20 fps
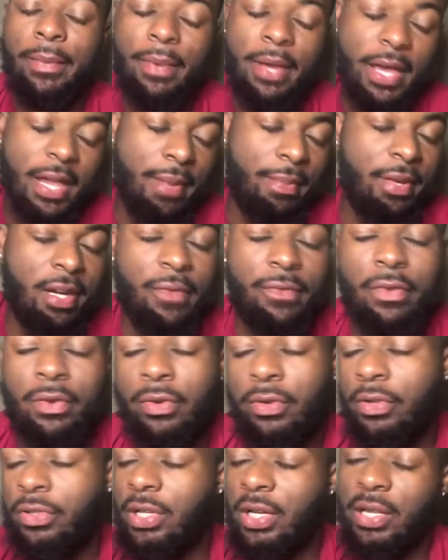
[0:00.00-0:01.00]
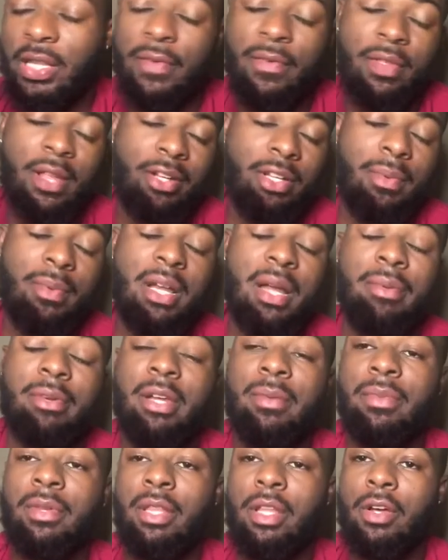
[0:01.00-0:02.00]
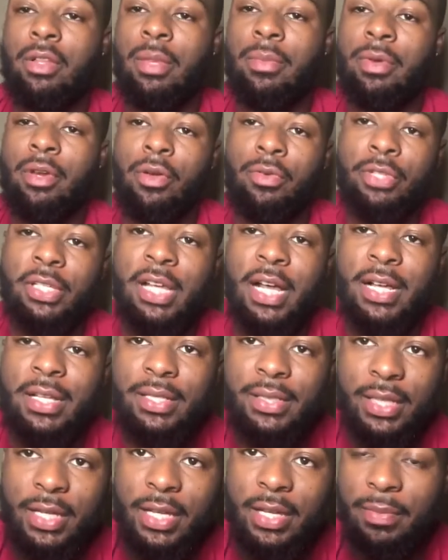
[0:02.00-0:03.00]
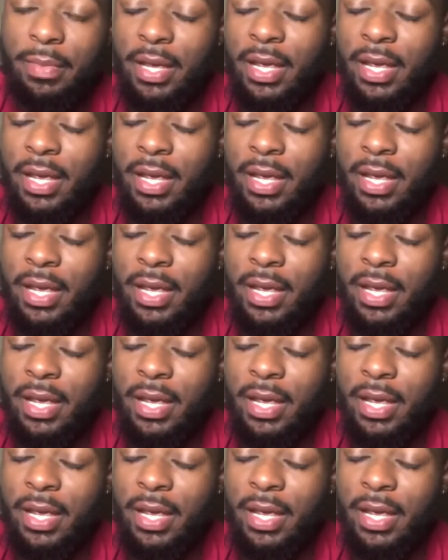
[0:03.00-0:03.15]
Hey man, if you're new to the channel, leave a like, drop a comment down below. Let me know what you guys think, man.